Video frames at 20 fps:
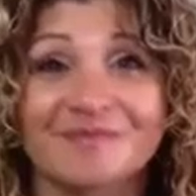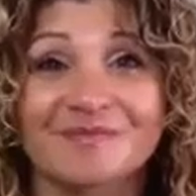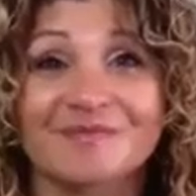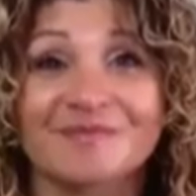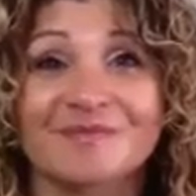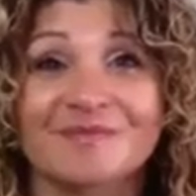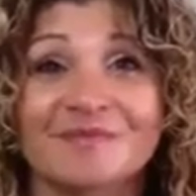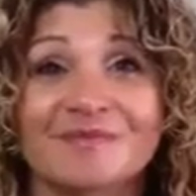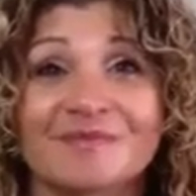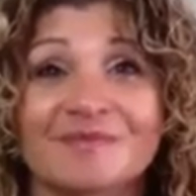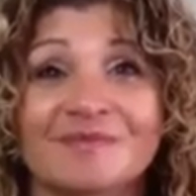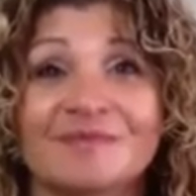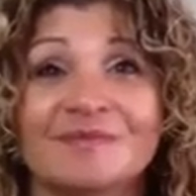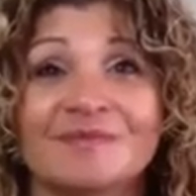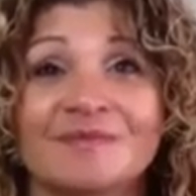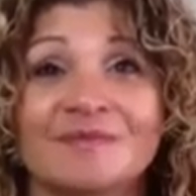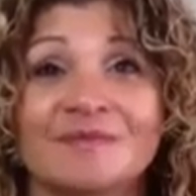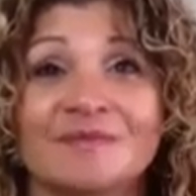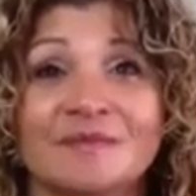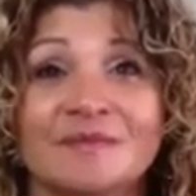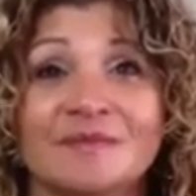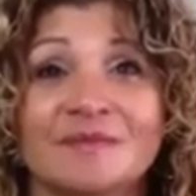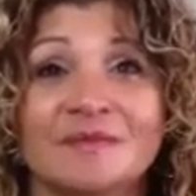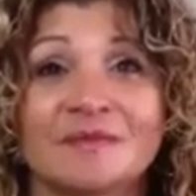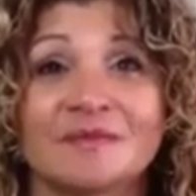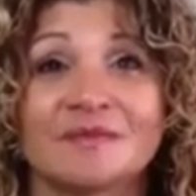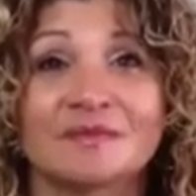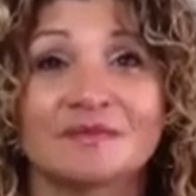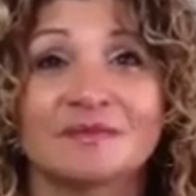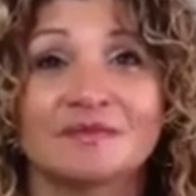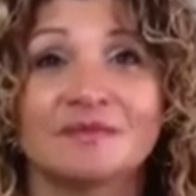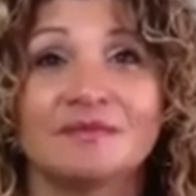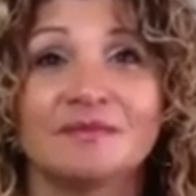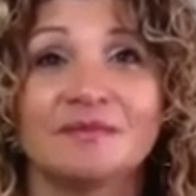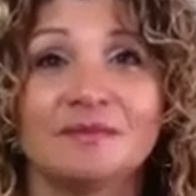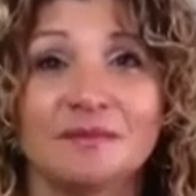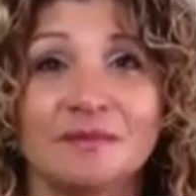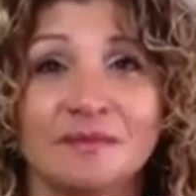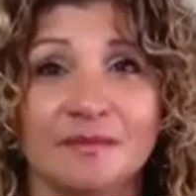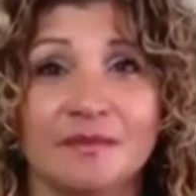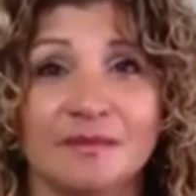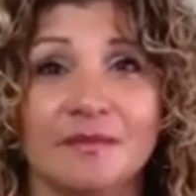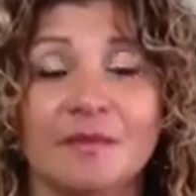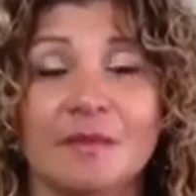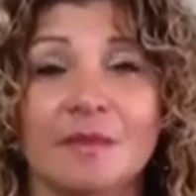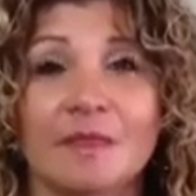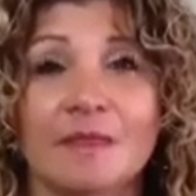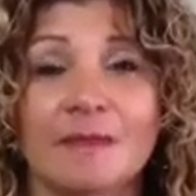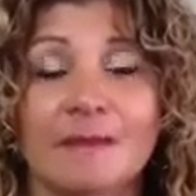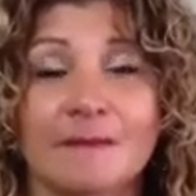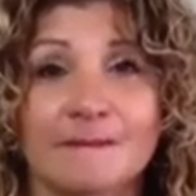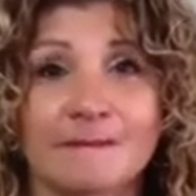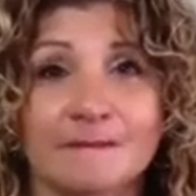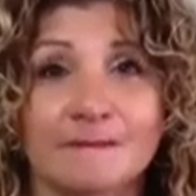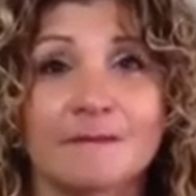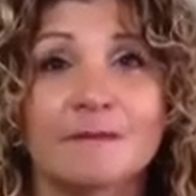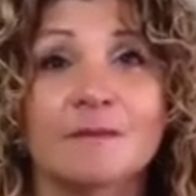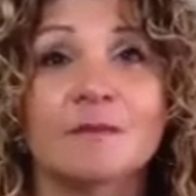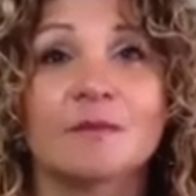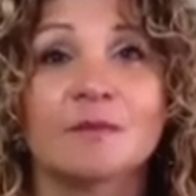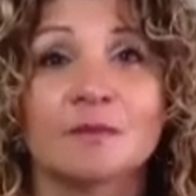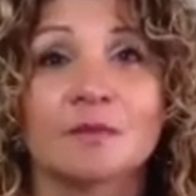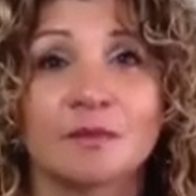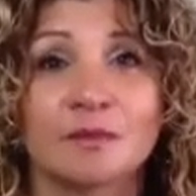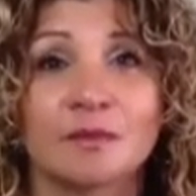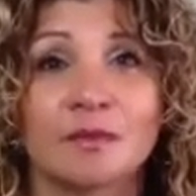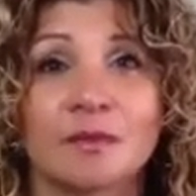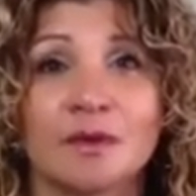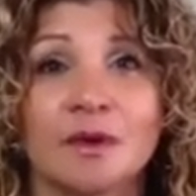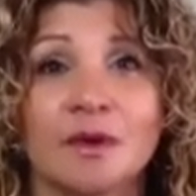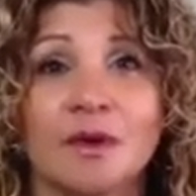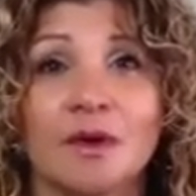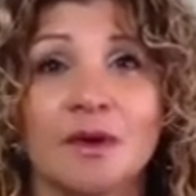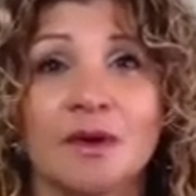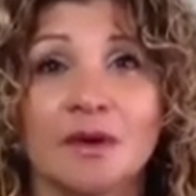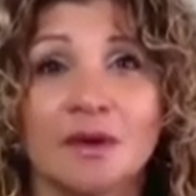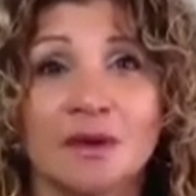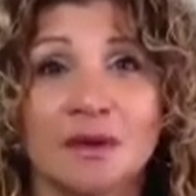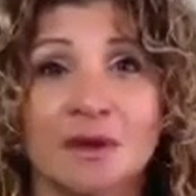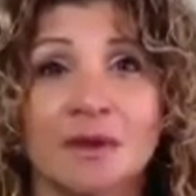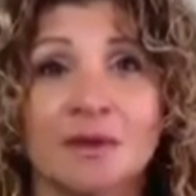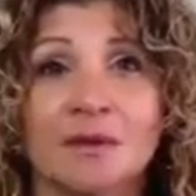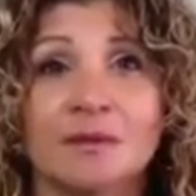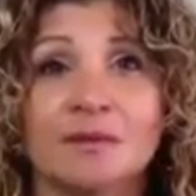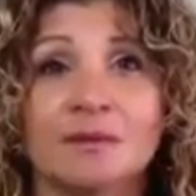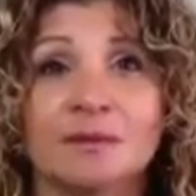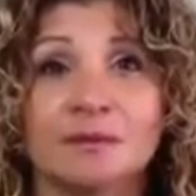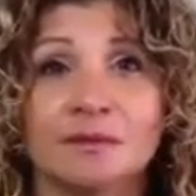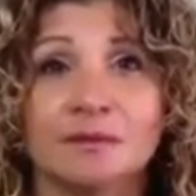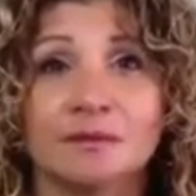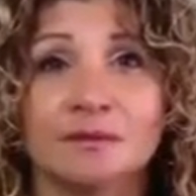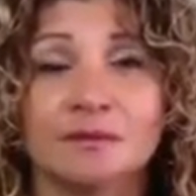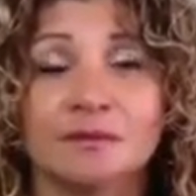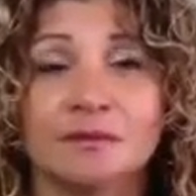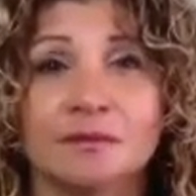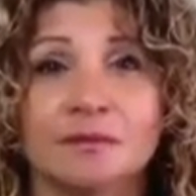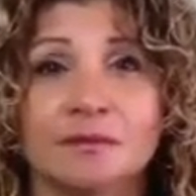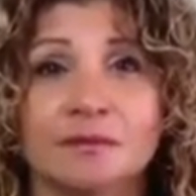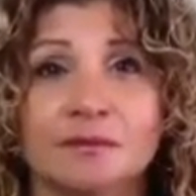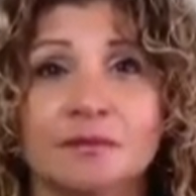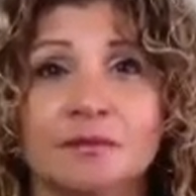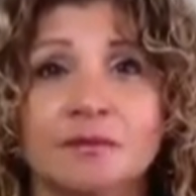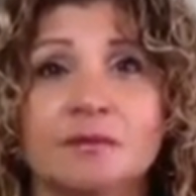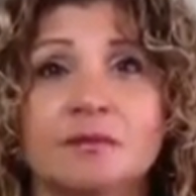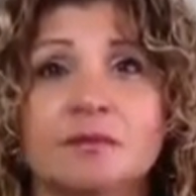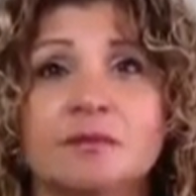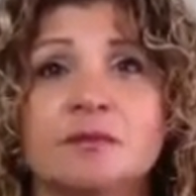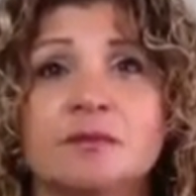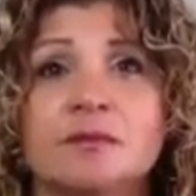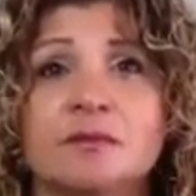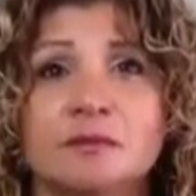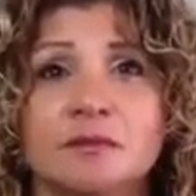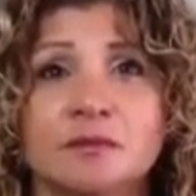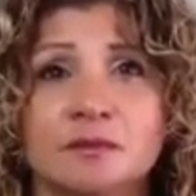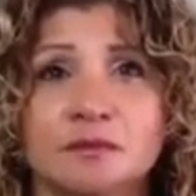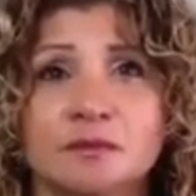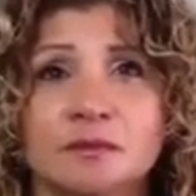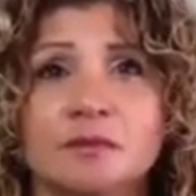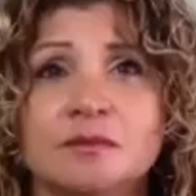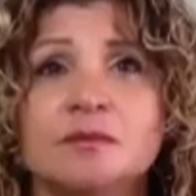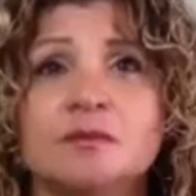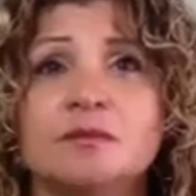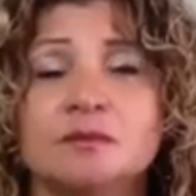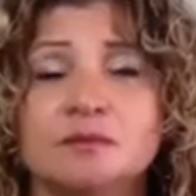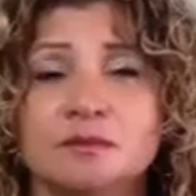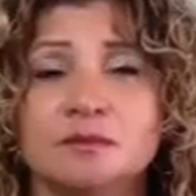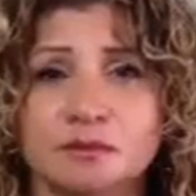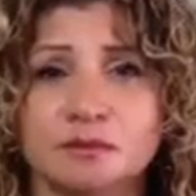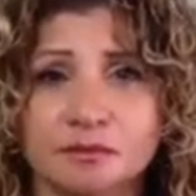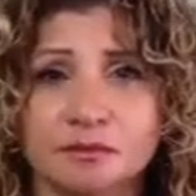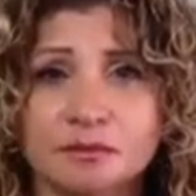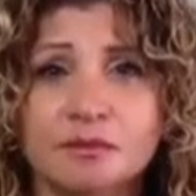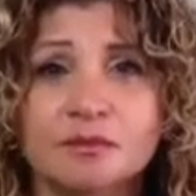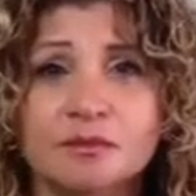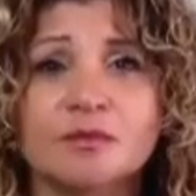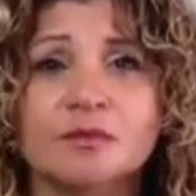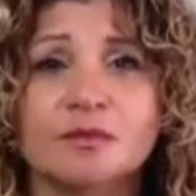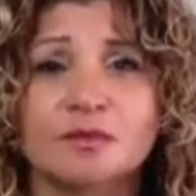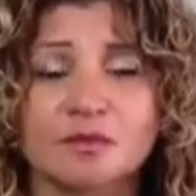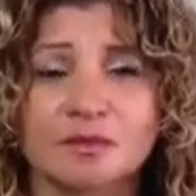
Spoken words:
(not speaking)